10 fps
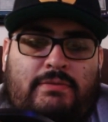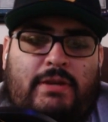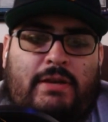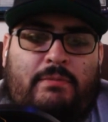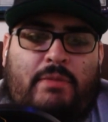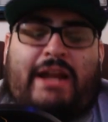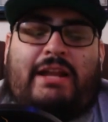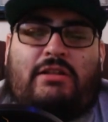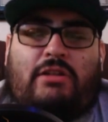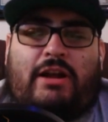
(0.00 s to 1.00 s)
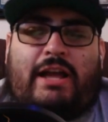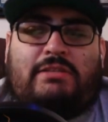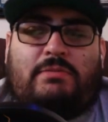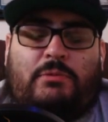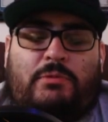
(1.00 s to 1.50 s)
Yeah. Brandon Clarke
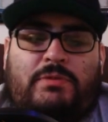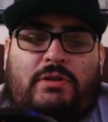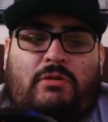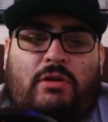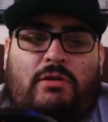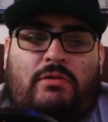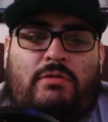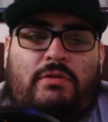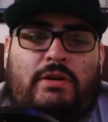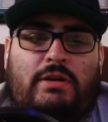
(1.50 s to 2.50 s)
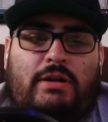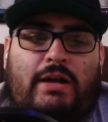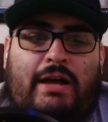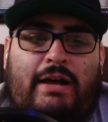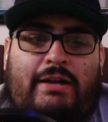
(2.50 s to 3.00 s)
has some room to grow.
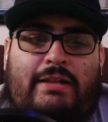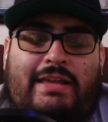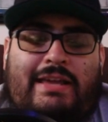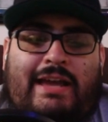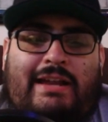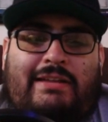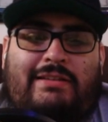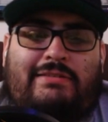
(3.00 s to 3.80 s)
Uh, Steven Adams,